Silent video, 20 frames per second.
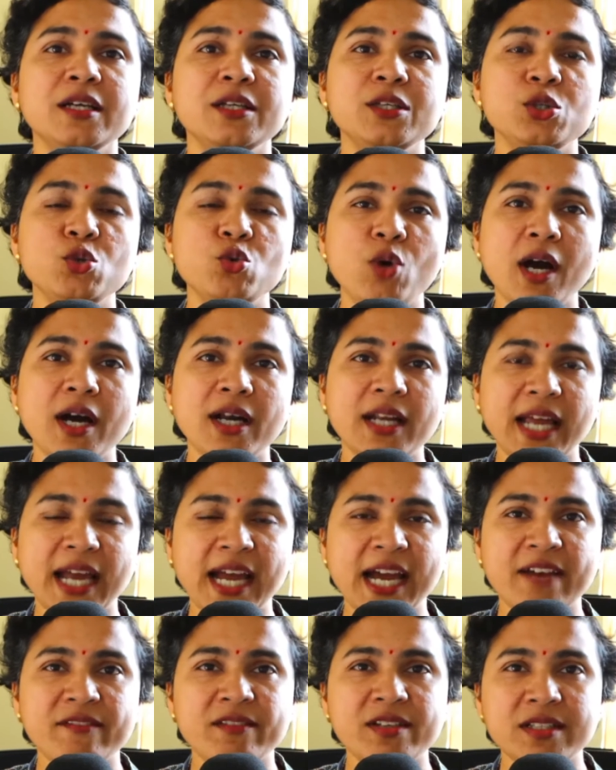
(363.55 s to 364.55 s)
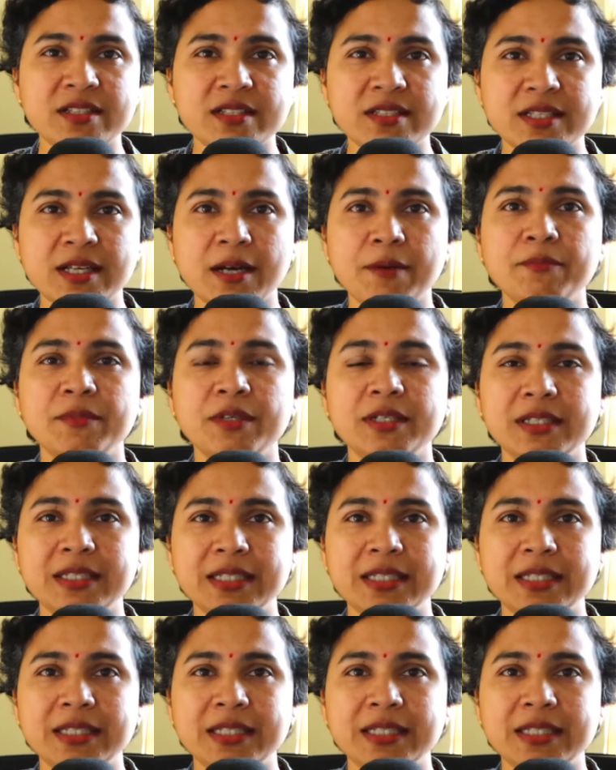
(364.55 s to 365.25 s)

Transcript: you are having some